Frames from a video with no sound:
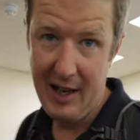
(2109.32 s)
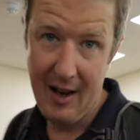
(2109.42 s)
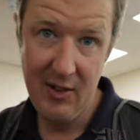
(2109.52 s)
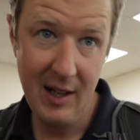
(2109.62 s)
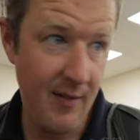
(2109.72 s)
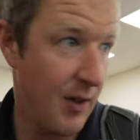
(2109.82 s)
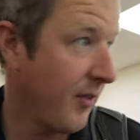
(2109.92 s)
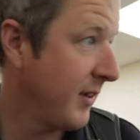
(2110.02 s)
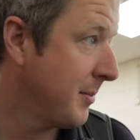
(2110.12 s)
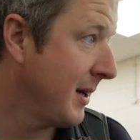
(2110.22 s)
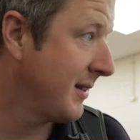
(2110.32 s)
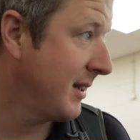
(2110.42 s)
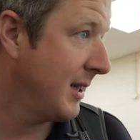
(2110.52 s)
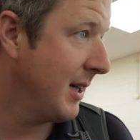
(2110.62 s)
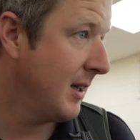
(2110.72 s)
gonna have to leave the office
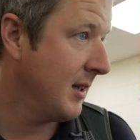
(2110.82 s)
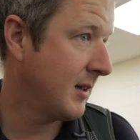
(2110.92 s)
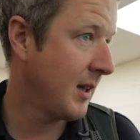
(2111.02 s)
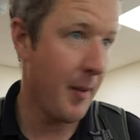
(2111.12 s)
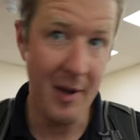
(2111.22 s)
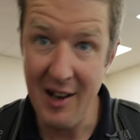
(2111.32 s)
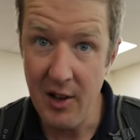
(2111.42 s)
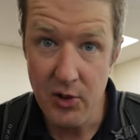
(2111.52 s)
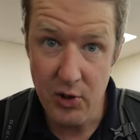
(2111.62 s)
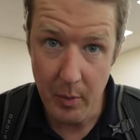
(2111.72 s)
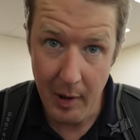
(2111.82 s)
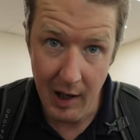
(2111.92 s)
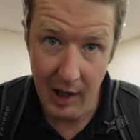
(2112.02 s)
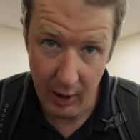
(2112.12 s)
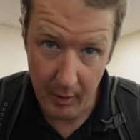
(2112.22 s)
messy and come in super
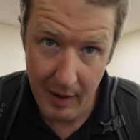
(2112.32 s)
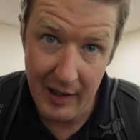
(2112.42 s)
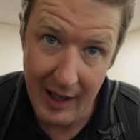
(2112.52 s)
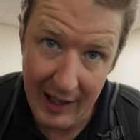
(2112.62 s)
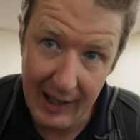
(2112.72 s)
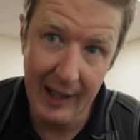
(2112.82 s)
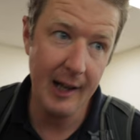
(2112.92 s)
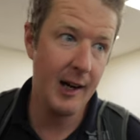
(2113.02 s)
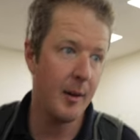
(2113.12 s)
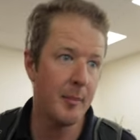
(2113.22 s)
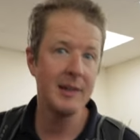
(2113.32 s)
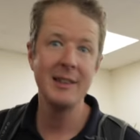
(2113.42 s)
early on Monday and clean it up.